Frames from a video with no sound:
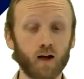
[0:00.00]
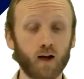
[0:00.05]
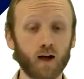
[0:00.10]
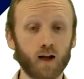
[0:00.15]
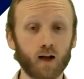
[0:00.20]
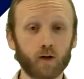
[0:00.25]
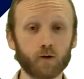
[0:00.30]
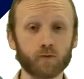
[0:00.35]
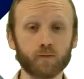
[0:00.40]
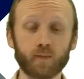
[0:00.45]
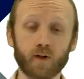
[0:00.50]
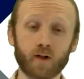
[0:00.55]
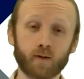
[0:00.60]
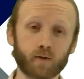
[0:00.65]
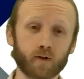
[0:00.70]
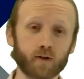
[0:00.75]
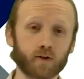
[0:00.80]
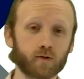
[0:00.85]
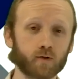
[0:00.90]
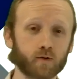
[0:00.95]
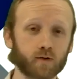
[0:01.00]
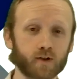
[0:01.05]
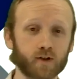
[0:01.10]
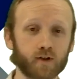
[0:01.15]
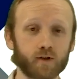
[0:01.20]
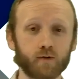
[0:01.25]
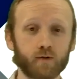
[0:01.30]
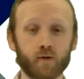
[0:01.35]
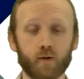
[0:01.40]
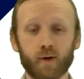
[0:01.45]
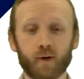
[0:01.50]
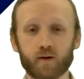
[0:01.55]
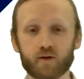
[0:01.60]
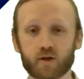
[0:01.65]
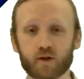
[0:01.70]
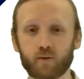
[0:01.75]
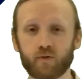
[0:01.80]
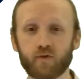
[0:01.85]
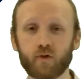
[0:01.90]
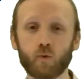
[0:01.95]
Hello, I'm going to talk to you about
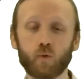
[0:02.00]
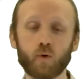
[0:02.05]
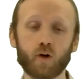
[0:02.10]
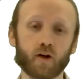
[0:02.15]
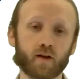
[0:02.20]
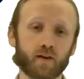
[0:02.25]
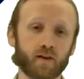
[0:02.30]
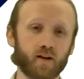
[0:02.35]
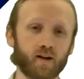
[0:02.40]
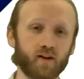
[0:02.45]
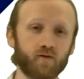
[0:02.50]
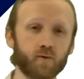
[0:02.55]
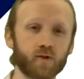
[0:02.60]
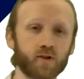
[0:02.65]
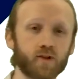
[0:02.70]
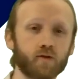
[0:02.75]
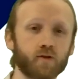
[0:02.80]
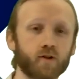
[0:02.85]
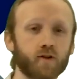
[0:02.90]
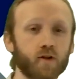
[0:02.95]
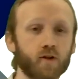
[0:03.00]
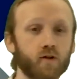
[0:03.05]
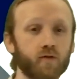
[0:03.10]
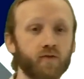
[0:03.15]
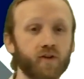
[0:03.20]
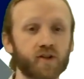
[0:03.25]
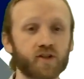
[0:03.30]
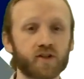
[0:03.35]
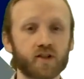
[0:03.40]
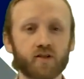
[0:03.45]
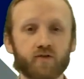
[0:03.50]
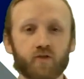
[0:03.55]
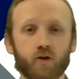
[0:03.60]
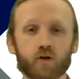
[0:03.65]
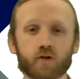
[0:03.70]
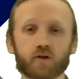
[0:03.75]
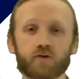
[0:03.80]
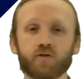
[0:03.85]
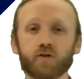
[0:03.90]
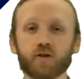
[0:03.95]
some of the work that I've been doing at the University of
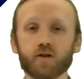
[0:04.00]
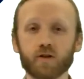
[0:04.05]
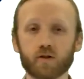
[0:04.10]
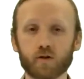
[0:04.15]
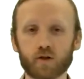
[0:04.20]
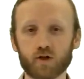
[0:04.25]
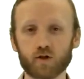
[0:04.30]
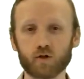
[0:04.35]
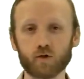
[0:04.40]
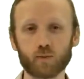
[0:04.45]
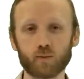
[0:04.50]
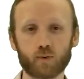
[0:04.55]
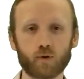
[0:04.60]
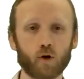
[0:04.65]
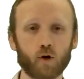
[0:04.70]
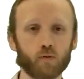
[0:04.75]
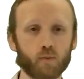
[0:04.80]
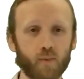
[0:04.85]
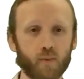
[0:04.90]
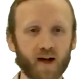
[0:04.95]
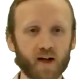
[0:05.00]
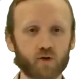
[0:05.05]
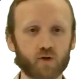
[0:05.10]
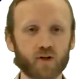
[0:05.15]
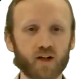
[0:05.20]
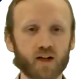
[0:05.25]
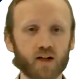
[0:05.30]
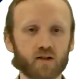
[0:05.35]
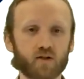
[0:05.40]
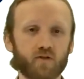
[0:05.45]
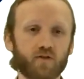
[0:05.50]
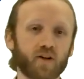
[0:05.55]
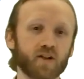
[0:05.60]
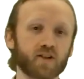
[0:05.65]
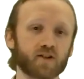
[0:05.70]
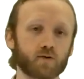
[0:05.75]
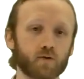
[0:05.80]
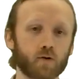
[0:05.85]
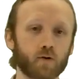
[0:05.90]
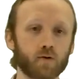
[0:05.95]
Oxford to probe battery
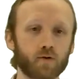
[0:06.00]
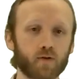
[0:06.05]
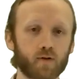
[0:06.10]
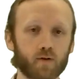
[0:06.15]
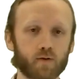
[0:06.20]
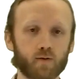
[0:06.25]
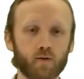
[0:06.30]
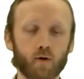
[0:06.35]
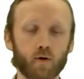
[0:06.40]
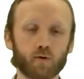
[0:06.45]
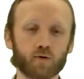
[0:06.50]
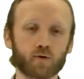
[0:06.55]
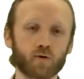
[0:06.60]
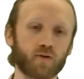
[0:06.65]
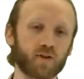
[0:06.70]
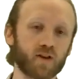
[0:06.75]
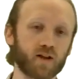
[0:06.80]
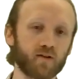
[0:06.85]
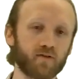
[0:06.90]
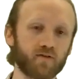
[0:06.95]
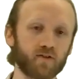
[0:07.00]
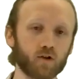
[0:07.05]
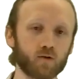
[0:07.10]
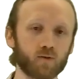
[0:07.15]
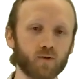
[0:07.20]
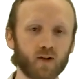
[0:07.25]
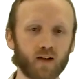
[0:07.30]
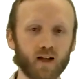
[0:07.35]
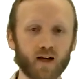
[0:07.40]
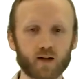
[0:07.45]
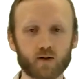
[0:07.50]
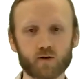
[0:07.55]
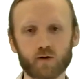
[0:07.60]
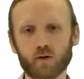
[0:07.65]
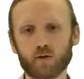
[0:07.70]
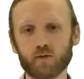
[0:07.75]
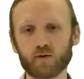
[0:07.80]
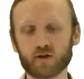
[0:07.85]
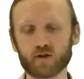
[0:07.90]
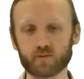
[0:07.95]
interface growth through ultra-thin film
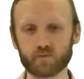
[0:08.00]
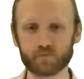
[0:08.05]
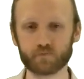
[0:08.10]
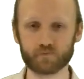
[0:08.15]
electrodes.